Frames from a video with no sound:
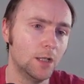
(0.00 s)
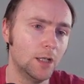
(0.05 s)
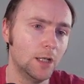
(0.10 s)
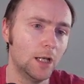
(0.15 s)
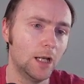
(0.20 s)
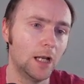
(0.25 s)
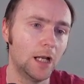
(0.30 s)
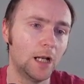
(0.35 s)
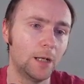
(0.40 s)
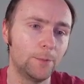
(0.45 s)

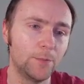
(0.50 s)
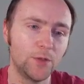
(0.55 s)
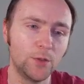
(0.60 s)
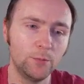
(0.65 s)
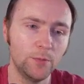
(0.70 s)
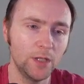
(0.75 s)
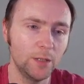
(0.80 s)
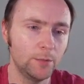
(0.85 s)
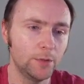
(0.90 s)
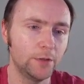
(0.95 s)
There
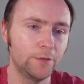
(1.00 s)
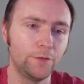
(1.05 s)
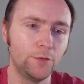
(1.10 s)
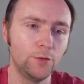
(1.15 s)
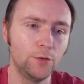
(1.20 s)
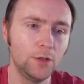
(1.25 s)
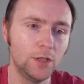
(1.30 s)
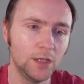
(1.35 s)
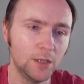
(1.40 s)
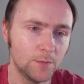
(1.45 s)
may be a
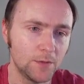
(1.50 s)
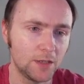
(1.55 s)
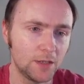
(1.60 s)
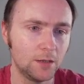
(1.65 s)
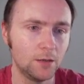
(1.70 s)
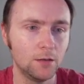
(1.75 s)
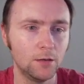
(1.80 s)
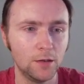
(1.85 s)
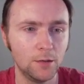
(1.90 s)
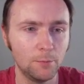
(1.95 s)
few names
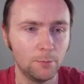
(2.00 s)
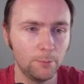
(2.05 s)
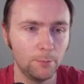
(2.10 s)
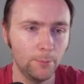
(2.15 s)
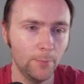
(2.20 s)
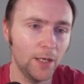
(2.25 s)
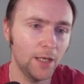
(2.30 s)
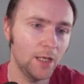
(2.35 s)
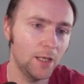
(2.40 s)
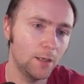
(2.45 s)
here you
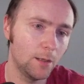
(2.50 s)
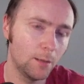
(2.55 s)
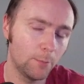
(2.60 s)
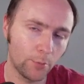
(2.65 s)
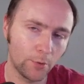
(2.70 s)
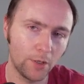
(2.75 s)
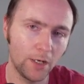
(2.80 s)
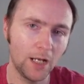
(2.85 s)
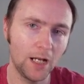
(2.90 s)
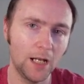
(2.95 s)
may
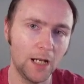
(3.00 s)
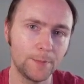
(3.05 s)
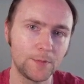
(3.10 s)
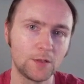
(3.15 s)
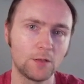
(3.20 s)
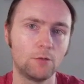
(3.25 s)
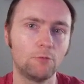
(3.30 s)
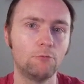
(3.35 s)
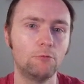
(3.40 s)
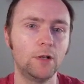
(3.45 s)
perhaps
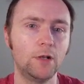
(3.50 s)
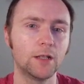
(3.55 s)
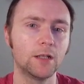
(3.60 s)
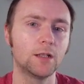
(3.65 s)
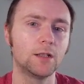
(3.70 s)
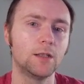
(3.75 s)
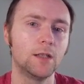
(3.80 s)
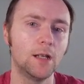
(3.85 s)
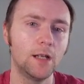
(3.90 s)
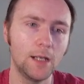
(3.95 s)

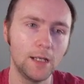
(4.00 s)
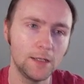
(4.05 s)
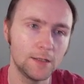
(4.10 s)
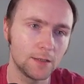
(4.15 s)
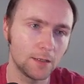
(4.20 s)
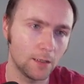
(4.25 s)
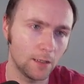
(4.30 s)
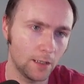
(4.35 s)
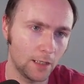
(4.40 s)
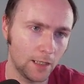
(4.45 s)
recognize.
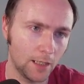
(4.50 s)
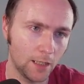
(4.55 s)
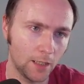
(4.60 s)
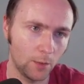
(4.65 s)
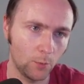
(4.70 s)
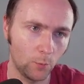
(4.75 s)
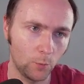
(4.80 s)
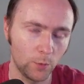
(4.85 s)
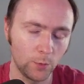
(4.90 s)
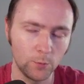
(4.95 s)

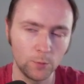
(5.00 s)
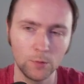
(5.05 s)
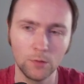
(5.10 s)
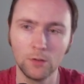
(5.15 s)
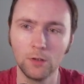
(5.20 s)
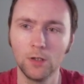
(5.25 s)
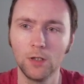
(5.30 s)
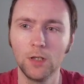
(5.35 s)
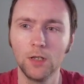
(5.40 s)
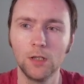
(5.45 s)
We will
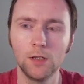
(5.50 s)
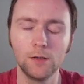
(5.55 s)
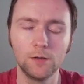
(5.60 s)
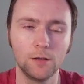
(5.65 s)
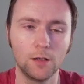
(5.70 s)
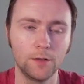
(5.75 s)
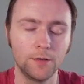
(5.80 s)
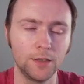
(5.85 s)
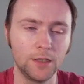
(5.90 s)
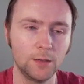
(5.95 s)

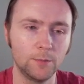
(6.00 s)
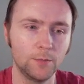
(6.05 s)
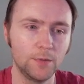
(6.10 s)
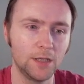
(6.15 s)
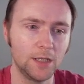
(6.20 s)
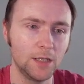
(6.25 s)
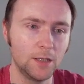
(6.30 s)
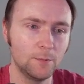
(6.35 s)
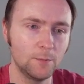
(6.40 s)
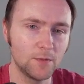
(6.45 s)
not name
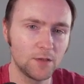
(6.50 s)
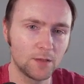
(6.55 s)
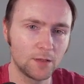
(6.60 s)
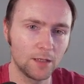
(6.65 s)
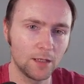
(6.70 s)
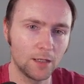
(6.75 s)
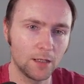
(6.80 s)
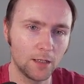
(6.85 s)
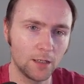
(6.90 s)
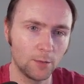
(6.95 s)
names.
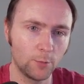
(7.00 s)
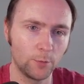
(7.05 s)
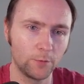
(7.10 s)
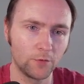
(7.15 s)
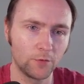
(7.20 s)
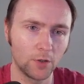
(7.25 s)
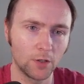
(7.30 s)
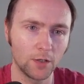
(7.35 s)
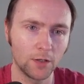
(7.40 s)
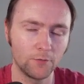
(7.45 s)
We've
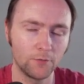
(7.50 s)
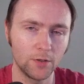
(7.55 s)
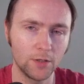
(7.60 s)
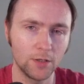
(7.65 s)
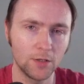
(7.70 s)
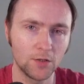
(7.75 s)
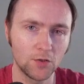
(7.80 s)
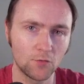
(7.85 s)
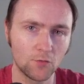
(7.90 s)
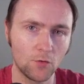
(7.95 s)
got a very
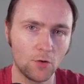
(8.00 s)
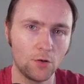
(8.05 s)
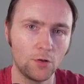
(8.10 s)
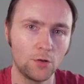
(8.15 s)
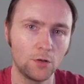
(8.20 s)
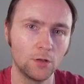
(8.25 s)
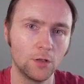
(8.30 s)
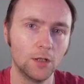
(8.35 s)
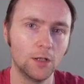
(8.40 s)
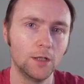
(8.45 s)

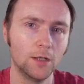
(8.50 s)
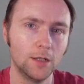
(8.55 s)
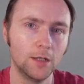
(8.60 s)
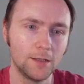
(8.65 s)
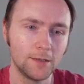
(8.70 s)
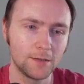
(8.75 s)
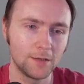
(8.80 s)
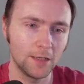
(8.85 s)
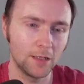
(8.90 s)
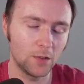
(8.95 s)
strong
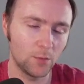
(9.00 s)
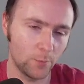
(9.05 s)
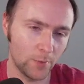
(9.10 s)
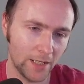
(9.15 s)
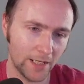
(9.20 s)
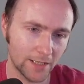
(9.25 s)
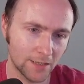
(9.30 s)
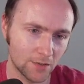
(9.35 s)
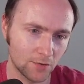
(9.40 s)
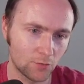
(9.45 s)
centre
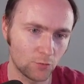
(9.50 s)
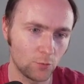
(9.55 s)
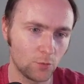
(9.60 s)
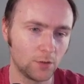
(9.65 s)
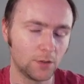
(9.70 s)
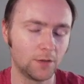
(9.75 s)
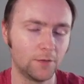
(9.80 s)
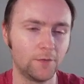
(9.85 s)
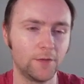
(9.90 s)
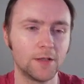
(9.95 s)
back
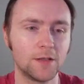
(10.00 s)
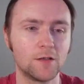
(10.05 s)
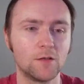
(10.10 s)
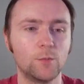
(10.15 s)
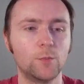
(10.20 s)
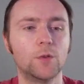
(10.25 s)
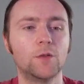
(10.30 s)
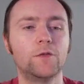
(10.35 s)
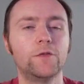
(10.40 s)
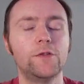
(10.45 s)
stroke defensive
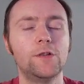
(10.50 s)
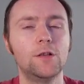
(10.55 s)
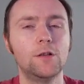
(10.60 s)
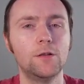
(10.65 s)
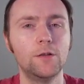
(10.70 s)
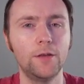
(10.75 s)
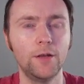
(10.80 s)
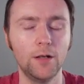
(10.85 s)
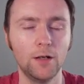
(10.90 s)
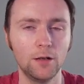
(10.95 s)

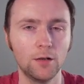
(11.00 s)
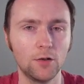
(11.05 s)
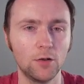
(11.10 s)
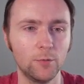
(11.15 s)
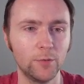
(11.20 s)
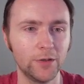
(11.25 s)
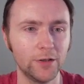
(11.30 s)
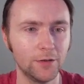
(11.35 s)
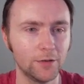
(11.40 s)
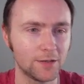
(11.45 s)
midfielder there
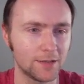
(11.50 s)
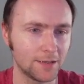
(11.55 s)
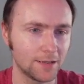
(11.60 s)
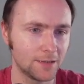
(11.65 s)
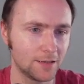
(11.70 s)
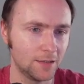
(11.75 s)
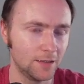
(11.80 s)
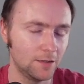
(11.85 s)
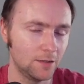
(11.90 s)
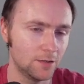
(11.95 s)
coming in,
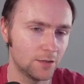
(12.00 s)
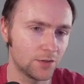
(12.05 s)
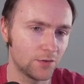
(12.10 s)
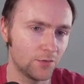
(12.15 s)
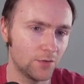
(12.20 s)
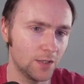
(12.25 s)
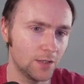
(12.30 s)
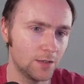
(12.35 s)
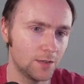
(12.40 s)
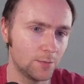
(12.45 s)
16 years of
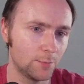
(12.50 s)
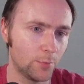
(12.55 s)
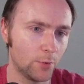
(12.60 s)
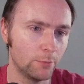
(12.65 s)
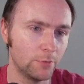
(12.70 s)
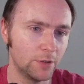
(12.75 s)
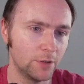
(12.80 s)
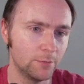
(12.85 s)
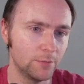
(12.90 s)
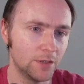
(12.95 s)
age,
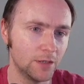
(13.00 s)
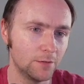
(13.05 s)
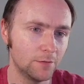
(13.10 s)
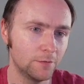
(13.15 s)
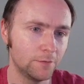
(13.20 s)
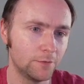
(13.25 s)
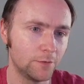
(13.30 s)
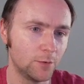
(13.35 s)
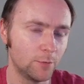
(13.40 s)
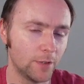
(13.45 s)
Birmingham
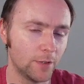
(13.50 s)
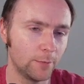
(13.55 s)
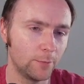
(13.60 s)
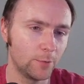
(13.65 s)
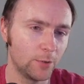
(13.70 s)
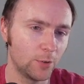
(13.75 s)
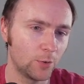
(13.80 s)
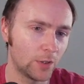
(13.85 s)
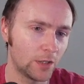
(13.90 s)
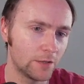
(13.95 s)
native. You may
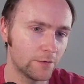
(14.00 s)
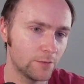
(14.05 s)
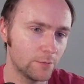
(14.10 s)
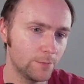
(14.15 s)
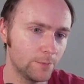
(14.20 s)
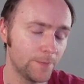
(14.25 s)
be aware of him.